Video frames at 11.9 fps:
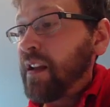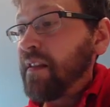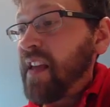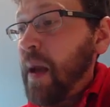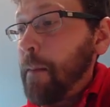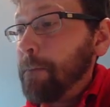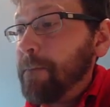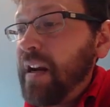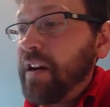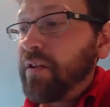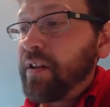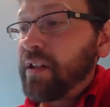that
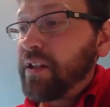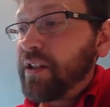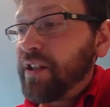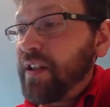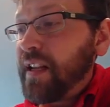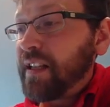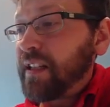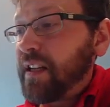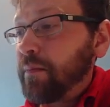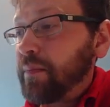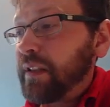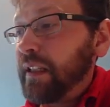mirrors this
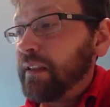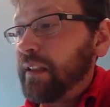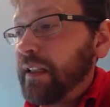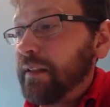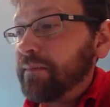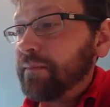completely.